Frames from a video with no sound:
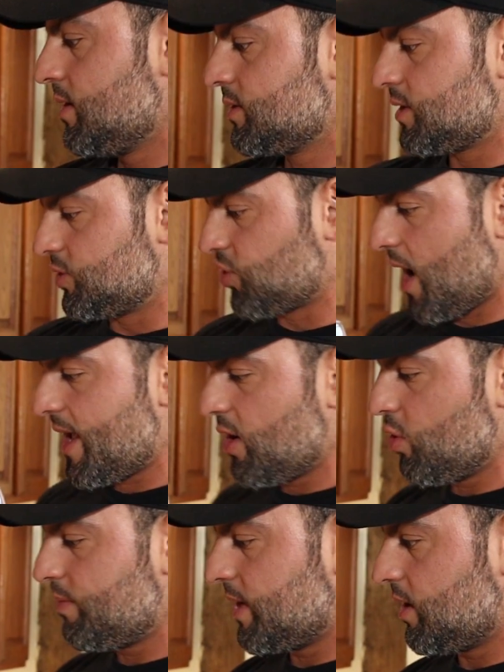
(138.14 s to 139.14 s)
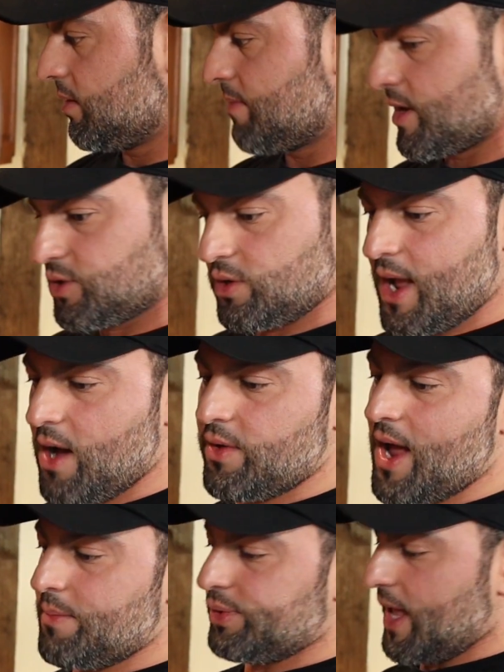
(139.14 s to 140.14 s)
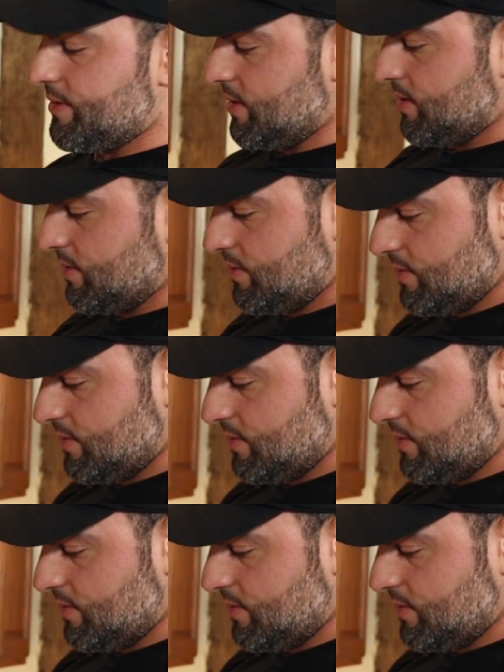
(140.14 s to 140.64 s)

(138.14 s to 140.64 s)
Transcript: So dry oatmeal, measured out, I blend it.